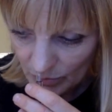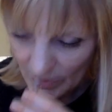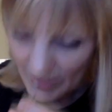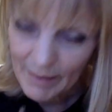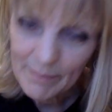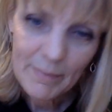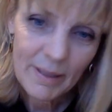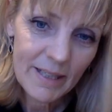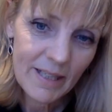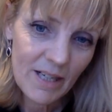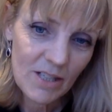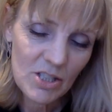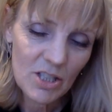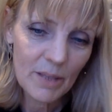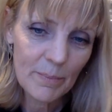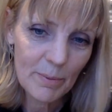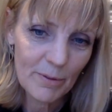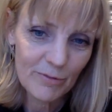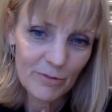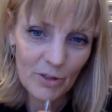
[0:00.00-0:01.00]
I might actually
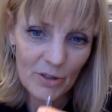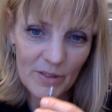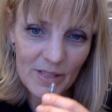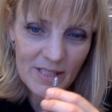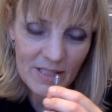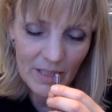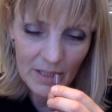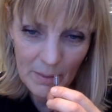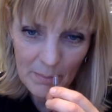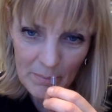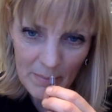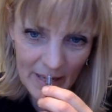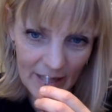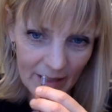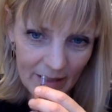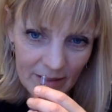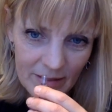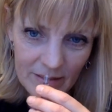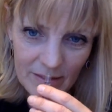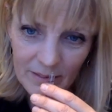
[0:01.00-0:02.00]
prefer this on a
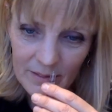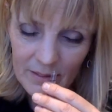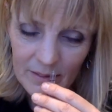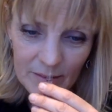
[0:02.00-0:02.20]
man